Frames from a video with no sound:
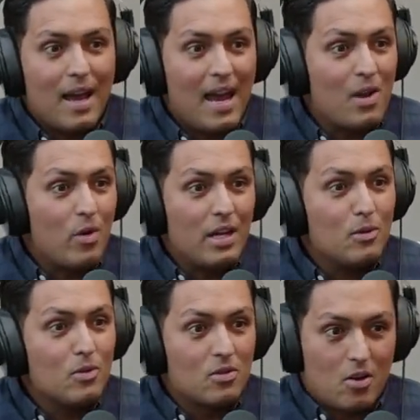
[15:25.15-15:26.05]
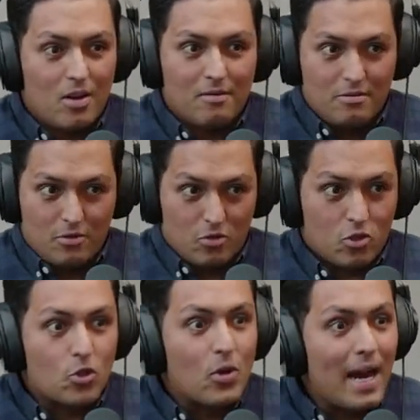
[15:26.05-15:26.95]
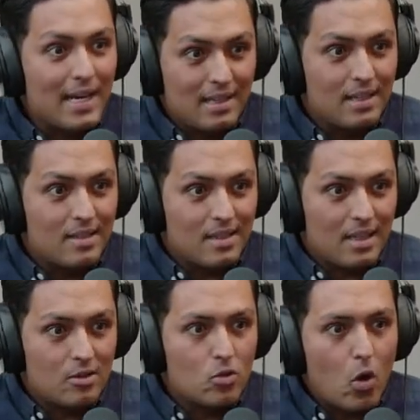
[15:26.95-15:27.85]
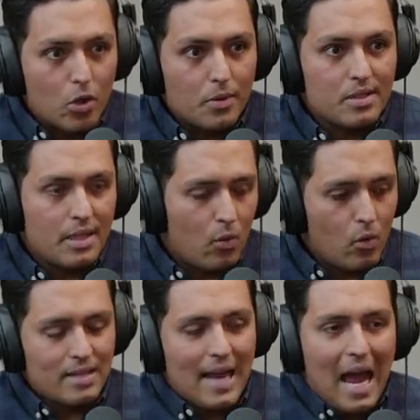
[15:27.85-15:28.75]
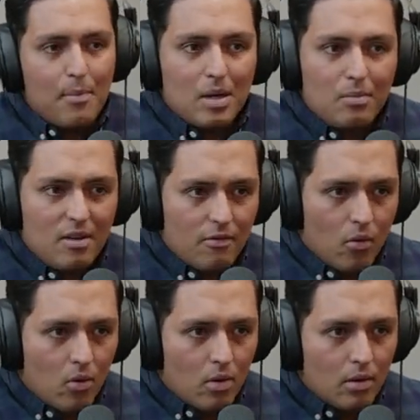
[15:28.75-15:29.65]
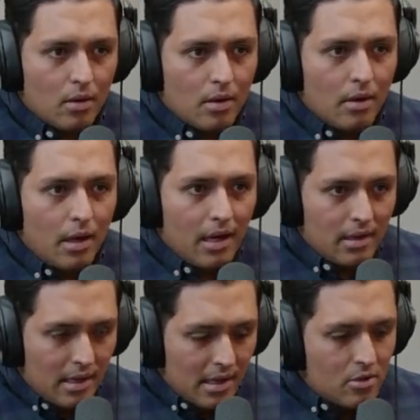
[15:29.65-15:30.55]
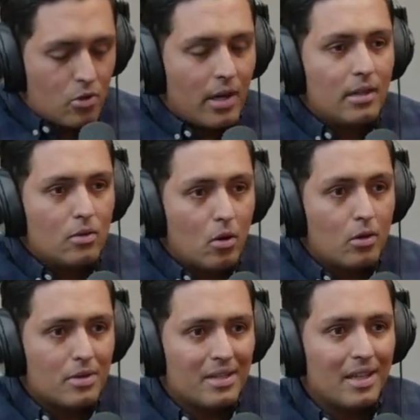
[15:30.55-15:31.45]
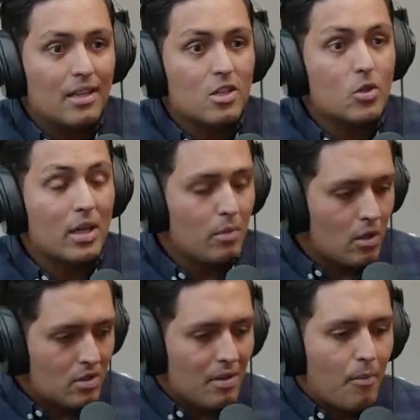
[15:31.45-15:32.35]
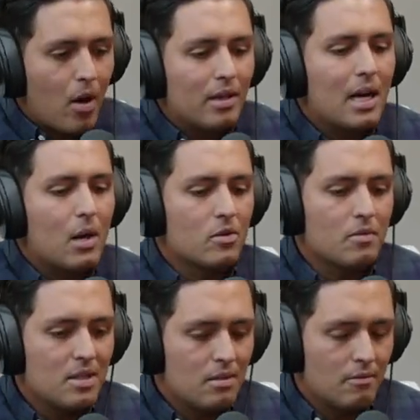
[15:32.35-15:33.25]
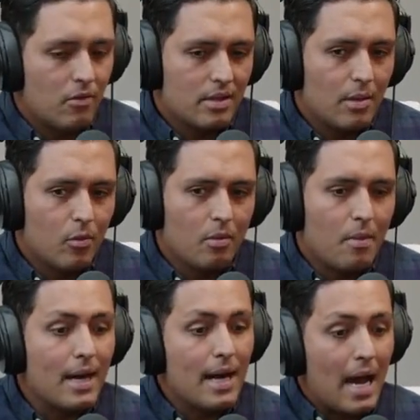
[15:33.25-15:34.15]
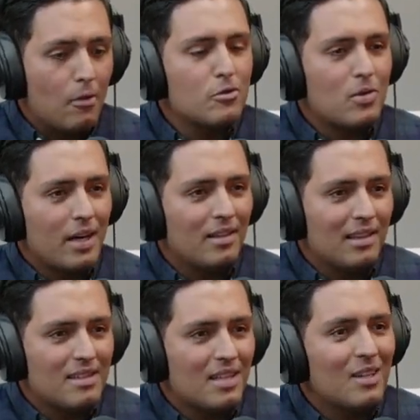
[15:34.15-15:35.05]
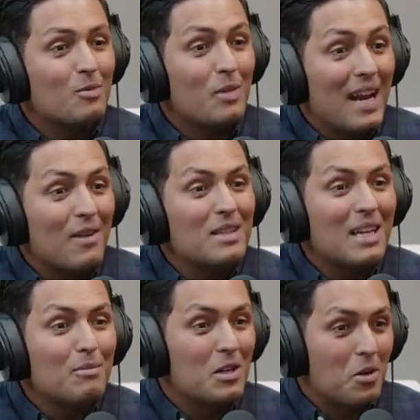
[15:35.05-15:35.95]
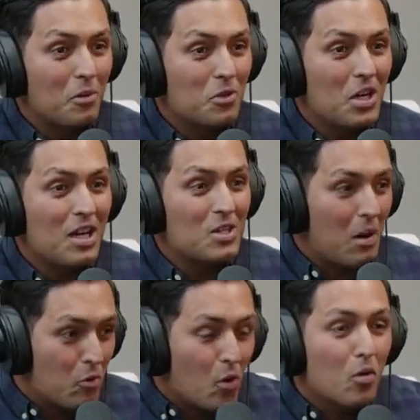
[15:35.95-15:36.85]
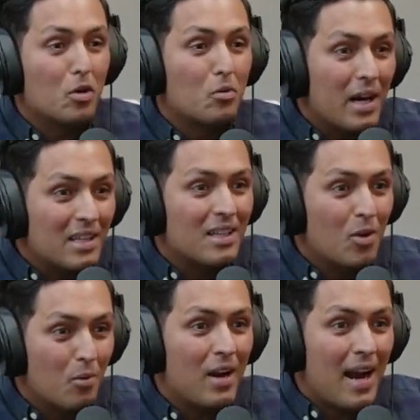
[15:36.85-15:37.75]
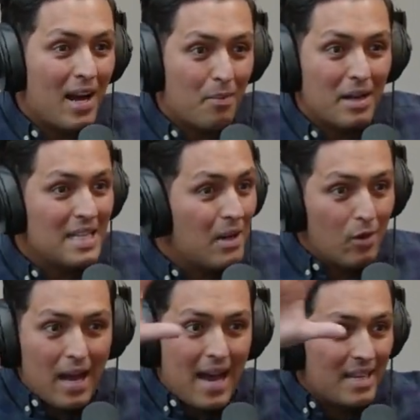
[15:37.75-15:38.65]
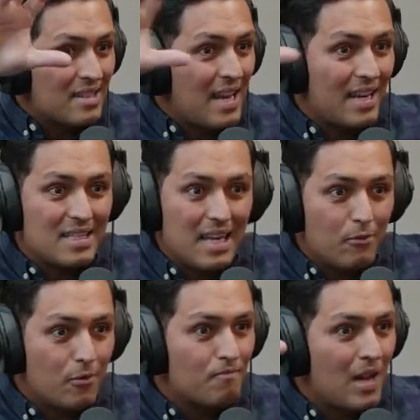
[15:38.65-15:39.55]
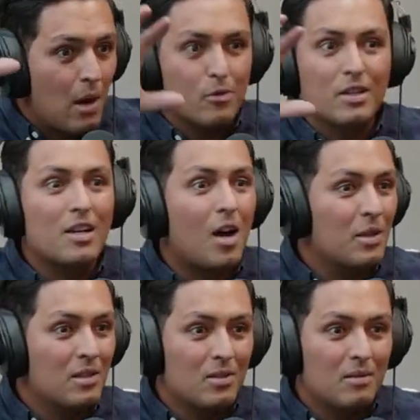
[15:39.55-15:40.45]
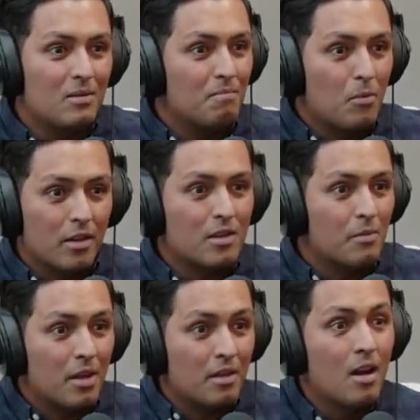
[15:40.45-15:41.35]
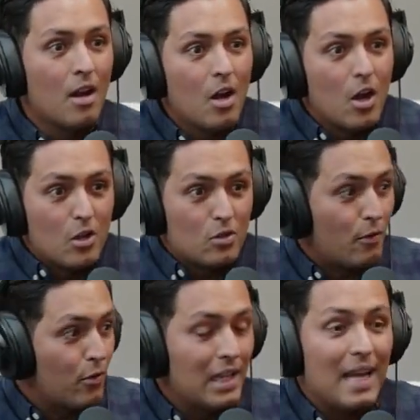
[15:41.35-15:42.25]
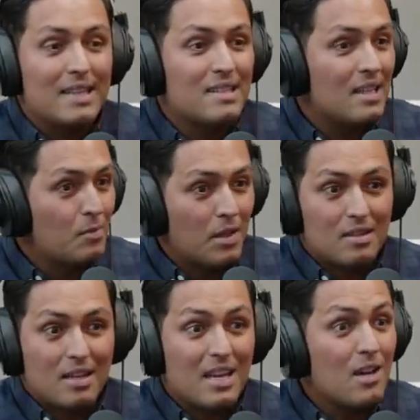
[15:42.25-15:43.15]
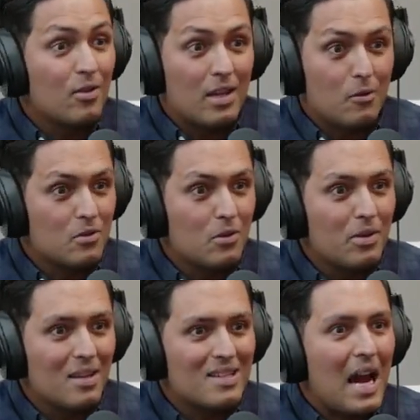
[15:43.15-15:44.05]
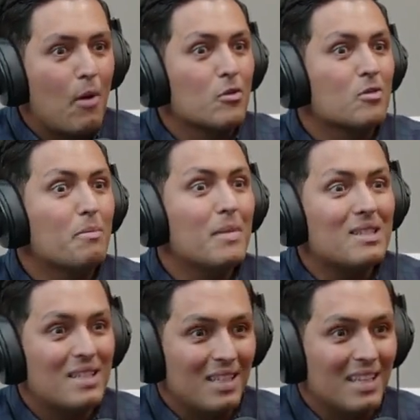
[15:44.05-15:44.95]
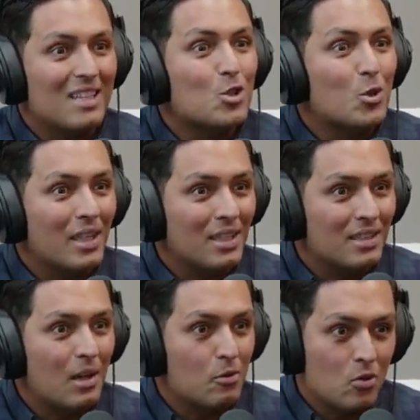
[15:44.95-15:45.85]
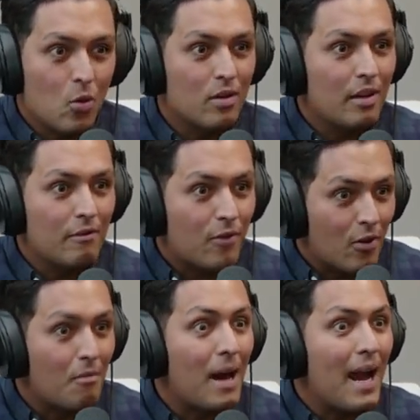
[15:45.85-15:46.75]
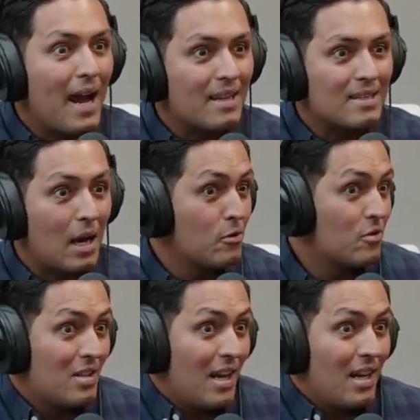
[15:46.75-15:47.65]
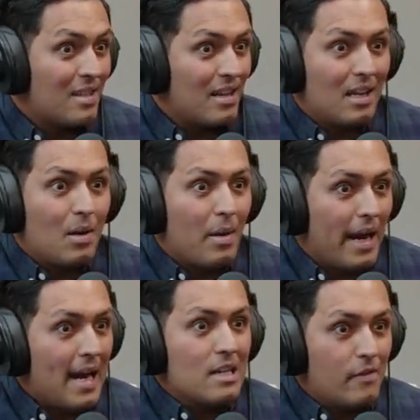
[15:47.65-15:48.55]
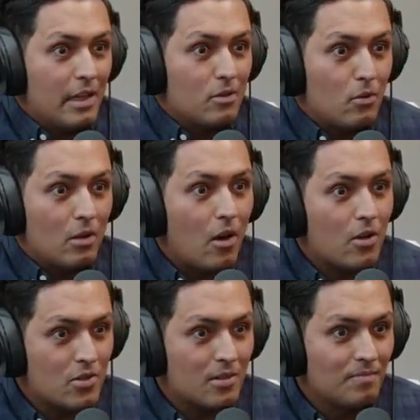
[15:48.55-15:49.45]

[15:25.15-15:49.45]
Hey, we need to start just tracking these things to understand what's happened before and then try to understand the trend. Because the part that I was missing, for example, in mine, I was tracking these things, but every time the number changed, I would override the number that I had on my table. I had a static table. I wasn't copying month to month. So for the last 6 months, a year that I was doing this, I was missing the trend that was going in front of my eyes. I was just getting excited that my cash values were larger.